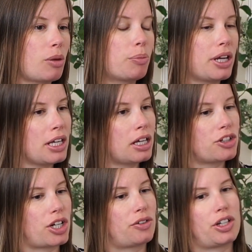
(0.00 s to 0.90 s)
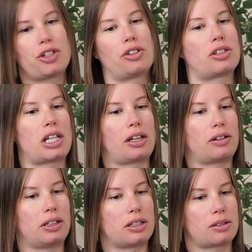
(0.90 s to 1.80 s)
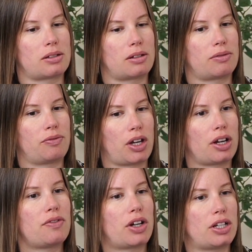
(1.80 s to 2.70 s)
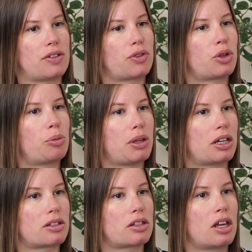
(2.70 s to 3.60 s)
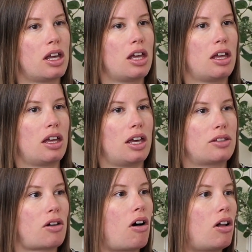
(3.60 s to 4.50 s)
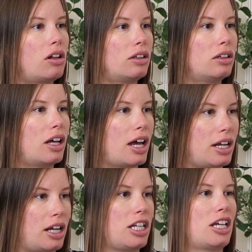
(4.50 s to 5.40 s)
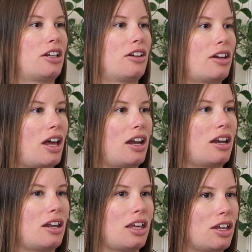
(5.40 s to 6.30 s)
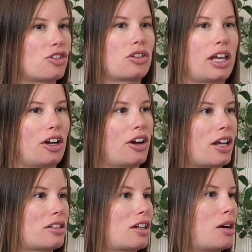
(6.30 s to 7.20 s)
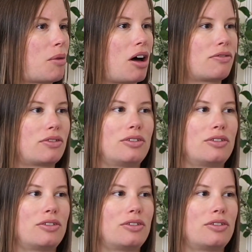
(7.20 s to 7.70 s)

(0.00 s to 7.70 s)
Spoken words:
Breaking a generational cycle is very, very difficult because it's all an onion and each layer has to come off,